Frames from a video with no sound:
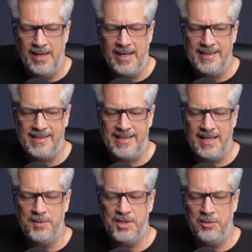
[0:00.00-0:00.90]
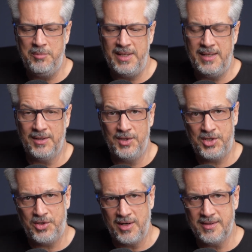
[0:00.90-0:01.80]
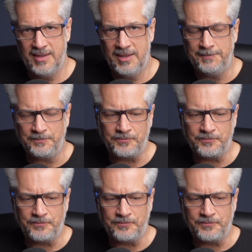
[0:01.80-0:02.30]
It seems to be constructed.